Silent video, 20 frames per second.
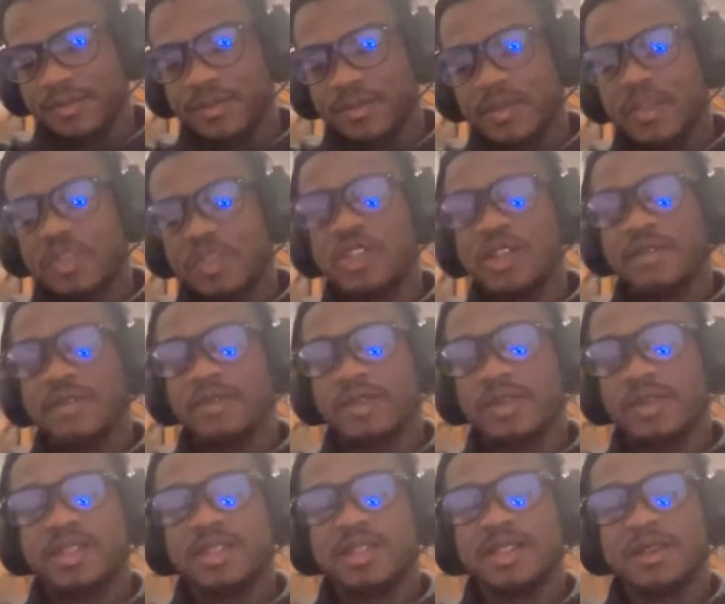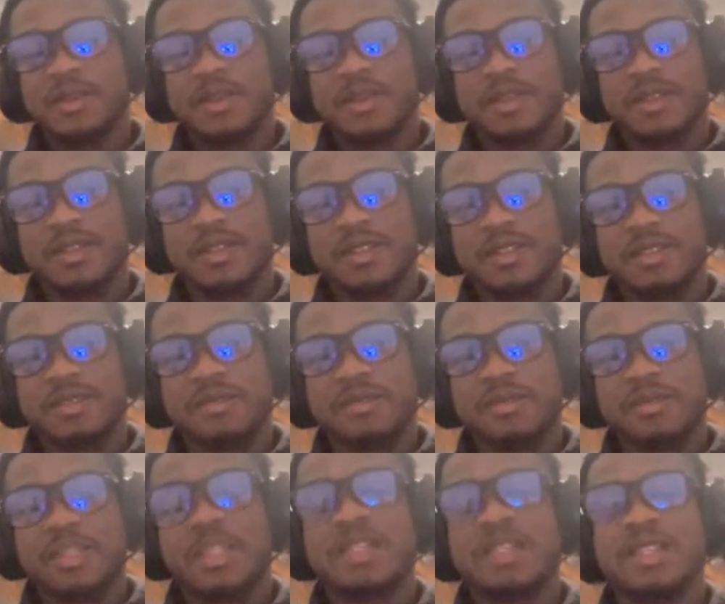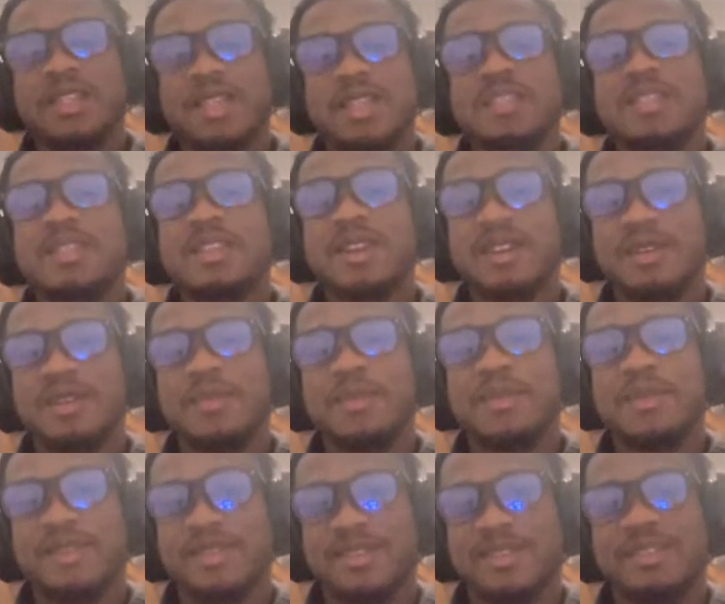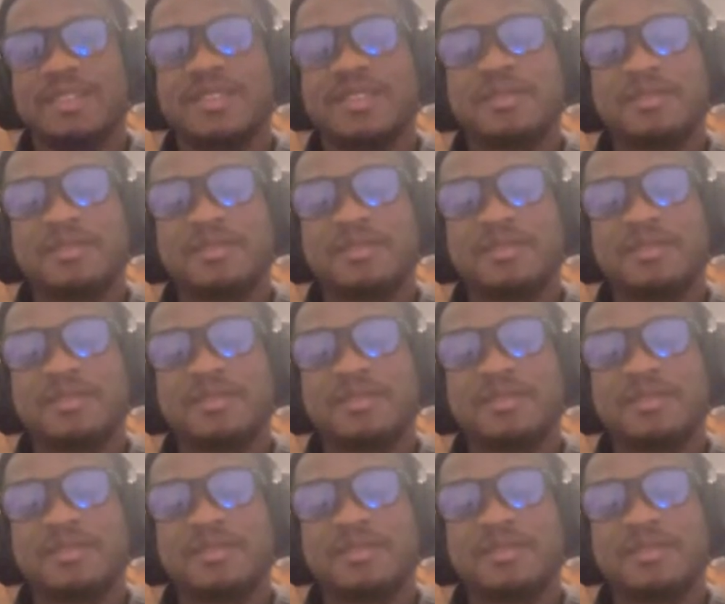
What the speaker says: Jeff Green's gonna be on the team. He's gonna be on the team.